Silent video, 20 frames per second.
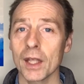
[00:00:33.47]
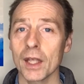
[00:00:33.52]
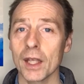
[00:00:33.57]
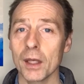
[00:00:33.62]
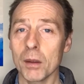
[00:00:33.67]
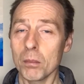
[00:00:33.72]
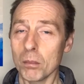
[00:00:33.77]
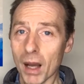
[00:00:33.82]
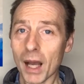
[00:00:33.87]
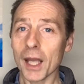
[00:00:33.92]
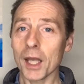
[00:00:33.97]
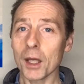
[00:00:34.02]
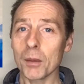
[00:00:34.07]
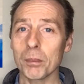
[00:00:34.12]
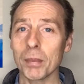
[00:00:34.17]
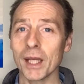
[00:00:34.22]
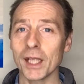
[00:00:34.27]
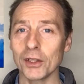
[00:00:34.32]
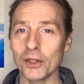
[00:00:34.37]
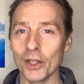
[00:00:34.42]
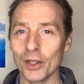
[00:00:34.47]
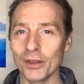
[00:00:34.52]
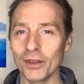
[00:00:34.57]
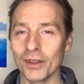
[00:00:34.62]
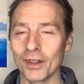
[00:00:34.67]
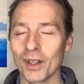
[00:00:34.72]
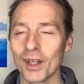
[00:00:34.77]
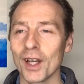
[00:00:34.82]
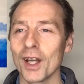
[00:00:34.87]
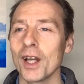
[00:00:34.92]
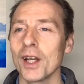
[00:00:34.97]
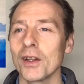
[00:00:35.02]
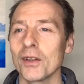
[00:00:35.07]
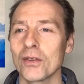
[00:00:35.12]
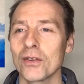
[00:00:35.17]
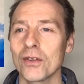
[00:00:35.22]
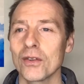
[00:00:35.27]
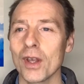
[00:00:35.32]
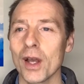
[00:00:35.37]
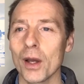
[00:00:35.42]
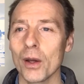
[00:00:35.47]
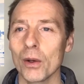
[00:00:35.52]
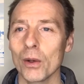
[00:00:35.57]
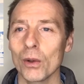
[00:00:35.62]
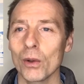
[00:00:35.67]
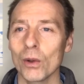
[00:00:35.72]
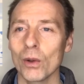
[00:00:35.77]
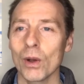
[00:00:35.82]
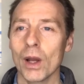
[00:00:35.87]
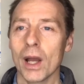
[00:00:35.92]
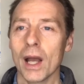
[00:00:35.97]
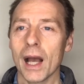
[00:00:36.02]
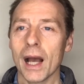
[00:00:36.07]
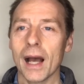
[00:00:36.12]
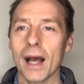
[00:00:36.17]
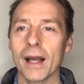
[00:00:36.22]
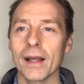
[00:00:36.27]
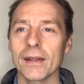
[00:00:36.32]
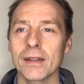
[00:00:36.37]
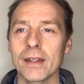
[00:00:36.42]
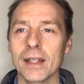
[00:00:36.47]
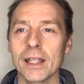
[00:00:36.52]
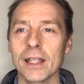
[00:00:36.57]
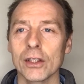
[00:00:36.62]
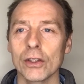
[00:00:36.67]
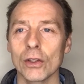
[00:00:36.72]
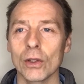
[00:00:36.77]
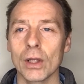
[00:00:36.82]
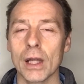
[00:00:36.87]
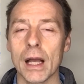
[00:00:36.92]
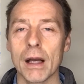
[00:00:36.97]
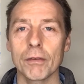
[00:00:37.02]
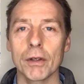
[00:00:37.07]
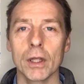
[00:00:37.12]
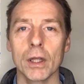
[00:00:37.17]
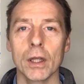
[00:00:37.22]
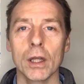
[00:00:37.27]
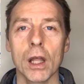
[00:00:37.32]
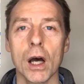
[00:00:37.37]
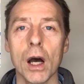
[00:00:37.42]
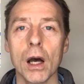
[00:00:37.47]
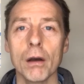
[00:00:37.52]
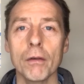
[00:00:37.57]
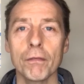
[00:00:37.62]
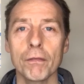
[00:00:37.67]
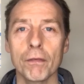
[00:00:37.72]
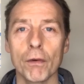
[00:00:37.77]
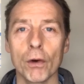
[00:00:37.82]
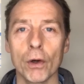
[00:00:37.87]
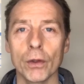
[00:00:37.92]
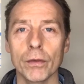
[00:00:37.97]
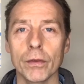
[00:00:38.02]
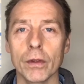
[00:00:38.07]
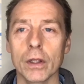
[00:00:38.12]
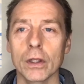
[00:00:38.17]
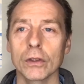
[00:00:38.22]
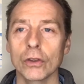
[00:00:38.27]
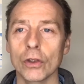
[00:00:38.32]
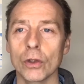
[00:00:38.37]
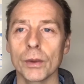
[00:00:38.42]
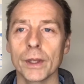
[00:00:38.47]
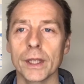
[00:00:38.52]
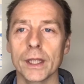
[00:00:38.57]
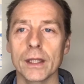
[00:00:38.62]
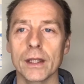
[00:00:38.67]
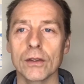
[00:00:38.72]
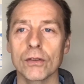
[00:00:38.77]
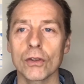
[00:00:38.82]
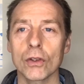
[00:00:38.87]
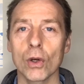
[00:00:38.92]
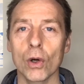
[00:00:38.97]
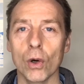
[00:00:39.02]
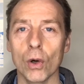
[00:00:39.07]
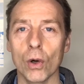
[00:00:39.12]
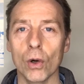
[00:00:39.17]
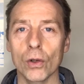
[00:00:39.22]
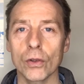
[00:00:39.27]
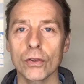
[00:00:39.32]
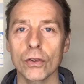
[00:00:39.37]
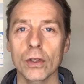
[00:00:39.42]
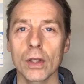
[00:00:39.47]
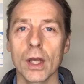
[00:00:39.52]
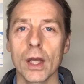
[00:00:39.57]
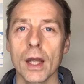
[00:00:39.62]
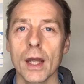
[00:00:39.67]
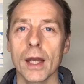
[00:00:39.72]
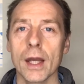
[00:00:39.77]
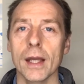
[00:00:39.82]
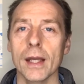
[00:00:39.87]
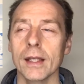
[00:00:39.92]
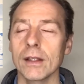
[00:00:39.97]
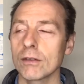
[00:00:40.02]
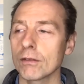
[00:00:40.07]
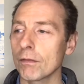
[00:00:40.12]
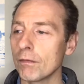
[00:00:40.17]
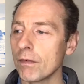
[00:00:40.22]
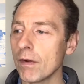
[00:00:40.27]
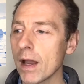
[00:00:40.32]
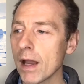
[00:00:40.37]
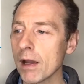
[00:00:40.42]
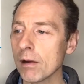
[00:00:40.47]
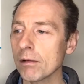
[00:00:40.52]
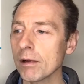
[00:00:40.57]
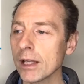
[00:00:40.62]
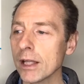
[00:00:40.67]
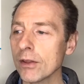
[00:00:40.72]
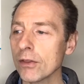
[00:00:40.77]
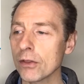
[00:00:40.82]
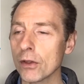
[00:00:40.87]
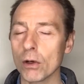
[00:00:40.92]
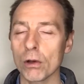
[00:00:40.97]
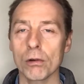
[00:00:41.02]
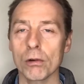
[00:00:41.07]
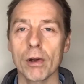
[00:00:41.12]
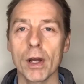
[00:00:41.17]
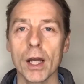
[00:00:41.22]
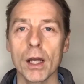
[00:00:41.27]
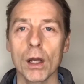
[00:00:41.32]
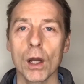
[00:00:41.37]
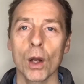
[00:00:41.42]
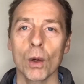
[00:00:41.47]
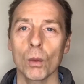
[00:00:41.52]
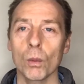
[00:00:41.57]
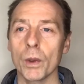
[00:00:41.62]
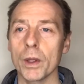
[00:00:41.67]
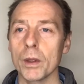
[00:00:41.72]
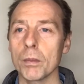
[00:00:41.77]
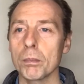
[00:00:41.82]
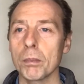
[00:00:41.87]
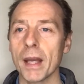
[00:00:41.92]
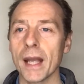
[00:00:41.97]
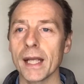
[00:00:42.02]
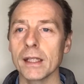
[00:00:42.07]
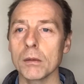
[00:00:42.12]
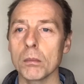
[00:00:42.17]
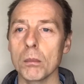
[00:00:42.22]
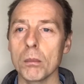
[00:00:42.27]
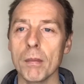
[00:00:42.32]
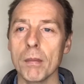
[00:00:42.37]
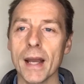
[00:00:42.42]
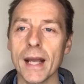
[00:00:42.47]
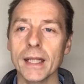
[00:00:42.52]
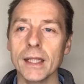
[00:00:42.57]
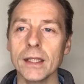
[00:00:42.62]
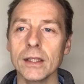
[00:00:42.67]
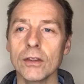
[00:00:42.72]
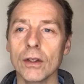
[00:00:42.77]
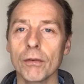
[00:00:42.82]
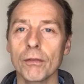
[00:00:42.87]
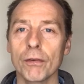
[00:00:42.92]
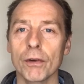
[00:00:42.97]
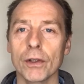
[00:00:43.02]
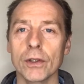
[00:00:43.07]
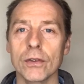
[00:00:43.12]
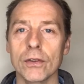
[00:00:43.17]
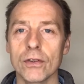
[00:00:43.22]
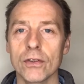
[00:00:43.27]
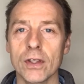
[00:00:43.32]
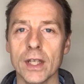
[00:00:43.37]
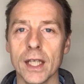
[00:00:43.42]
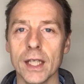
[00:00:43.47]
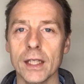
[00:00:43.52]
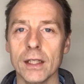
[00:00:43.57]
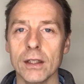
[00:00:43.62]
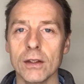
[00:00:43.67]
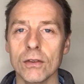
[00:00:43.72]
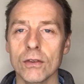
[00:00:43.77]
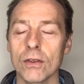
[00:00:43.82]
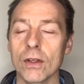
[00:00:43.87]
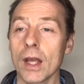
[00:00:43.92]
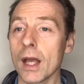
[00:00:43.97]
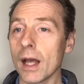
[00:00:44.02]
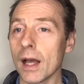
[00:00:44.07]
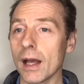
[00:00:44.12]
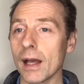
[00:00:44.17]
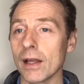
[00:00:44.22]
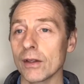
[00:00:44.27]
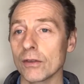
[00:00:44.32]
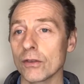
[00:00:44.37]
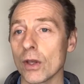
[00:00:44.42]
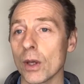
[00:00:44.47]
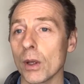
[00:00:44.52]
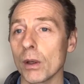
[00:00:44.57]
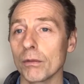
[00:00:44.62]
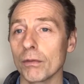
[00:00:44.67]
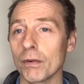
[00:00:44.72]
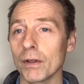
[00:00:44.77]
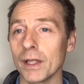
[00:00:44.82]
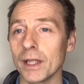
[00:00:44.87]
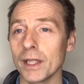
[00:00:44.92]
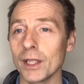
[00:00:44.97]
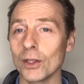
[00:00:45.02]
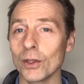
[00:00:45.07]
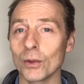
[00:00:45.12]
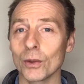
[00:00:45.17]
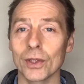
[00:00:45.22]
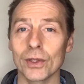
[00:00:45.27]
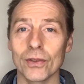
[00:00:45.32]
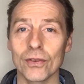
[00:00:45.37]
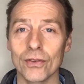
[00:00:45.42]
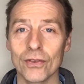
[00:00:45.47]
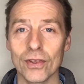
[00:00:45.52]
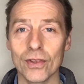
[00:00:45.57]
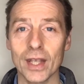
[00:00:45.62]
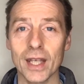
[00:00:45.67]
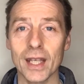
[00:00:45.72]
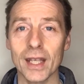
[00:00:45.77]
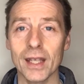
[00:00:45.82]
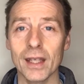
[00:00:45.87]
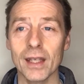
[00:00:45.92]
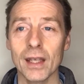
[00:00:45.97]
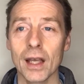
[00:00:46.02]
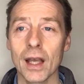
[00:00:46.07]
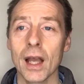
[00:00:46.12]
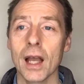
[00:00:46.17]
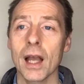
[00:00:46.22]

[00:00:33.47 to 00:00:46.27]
in my opinion. So I think you'll have a lot of fun doing this course. It's very thorough. We paint many different scenes, as hopefully you can see.